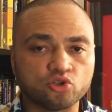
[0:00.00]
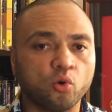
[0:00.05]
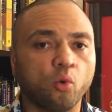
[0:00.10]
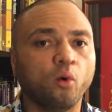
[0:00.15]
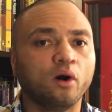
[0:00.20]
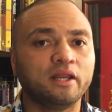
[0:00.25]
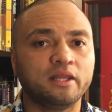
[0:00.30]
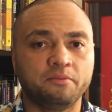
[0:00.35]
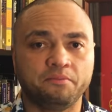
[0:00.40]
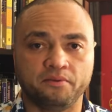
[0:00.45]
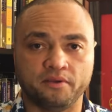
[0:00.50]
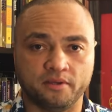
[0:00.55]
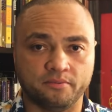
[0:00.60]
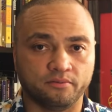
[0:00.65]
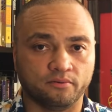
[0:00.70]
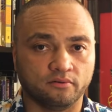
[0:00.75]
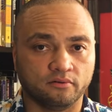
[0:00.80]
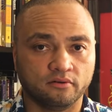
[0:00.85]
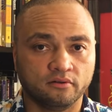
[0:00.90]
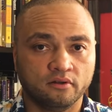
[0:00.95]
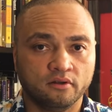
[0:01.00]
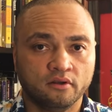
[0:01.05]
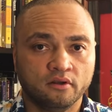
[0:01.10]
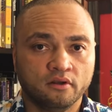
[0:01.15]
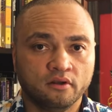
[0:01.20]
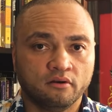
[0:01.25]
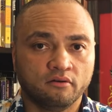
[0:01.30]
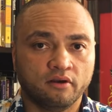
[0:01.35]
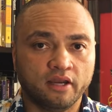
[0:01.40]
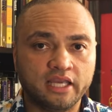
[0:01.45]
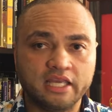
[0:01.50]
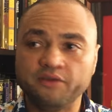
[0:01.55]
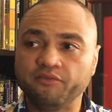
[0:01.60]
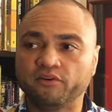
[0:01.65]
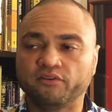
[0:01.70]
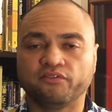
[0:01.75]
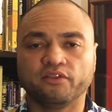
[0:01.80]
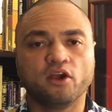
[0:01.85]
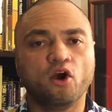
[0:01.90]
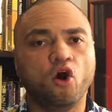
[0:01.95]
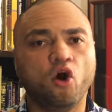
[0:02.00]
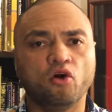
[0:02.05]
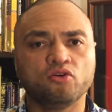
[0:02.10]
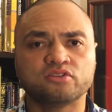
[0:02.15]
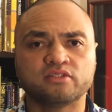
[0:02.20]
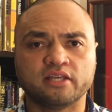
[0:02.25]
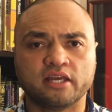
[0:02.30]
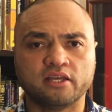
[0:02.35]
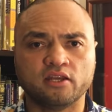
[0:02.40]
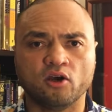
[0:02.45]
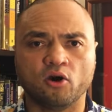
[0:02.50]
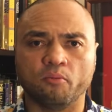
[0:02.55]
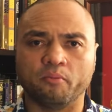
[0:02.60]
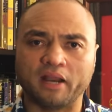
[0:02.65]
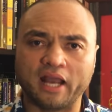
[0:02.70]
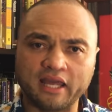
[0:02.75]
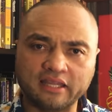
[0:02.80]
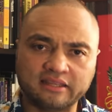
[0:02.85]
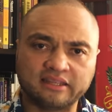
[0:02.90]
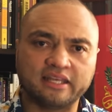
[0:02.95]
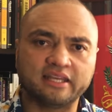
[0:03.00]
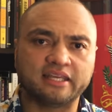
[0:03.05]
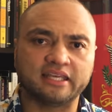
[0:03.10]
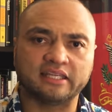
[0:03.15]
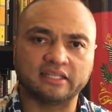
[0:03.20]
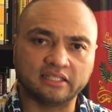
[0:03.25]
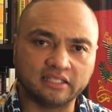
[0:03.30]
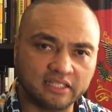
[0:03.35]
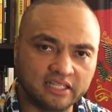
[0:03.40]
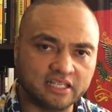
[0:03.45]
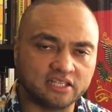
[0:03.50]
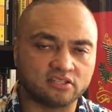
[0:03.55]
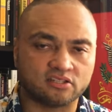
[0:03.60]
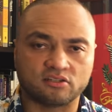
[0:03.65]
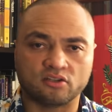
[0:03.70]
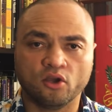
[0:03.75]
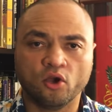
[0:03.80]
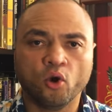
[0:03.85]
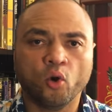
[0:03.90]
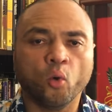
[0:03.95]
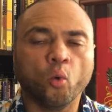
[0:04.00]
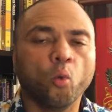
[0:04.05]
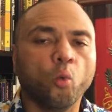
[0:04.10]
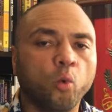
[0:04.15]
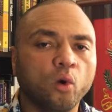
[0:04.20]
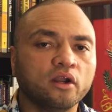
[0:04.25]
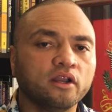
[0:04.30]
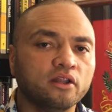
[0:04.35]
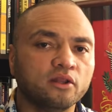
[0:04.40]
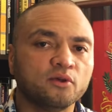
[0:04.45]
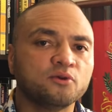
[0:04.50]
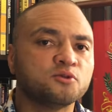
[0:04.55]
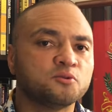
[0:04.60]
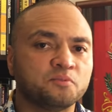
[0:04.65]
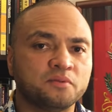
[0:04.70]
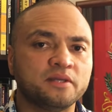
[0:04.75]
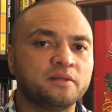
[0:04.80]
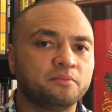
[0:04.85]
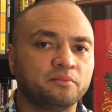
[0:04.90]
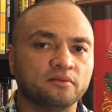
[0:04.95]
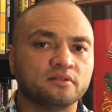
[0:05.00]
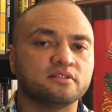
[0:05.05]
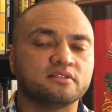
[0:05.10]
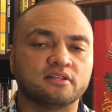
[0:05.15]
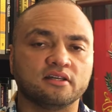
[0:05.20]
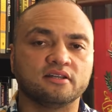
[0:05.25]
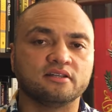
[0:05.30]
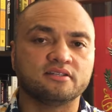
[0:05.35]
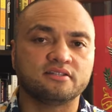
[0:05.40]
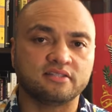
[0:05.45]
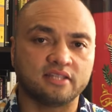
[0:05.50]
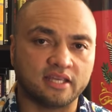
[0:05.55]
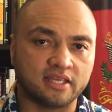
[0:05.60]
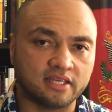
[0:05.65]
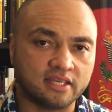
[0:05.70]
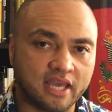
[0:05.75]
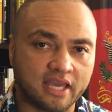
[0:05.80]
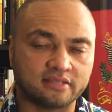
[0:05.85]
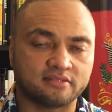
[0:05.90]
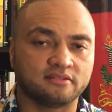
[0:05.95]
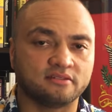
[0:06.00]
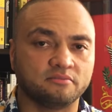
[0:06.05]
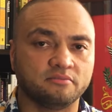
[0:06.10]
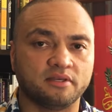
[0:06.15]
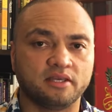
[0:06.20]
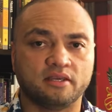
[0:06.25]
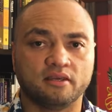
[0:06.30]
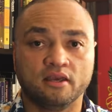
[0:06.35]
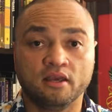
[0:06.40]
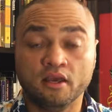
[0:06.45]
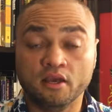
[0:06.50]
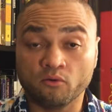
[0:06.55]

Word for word: 20 people. Right? Even if they all say no, but I think at least one of those people is going to say yes to me.